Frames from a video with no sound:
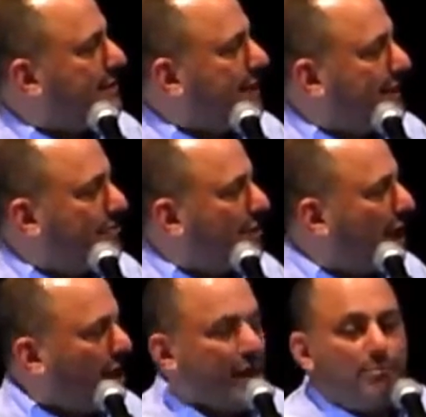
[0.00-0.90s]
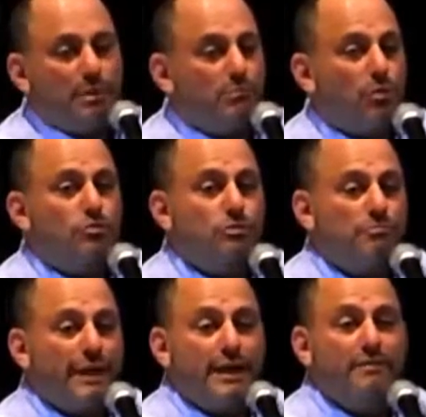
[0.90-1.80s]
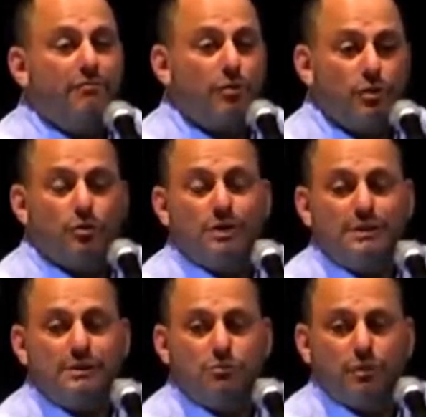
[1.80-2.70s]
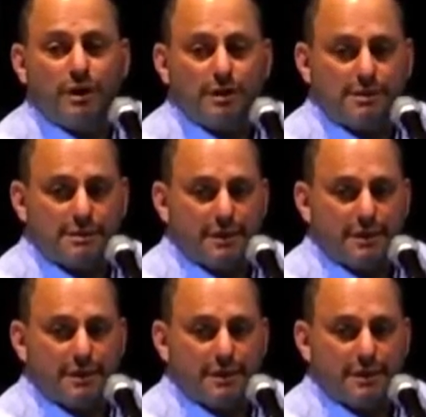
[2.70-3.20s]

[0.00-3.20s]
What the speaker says: that unlabeled motion planning for unit squares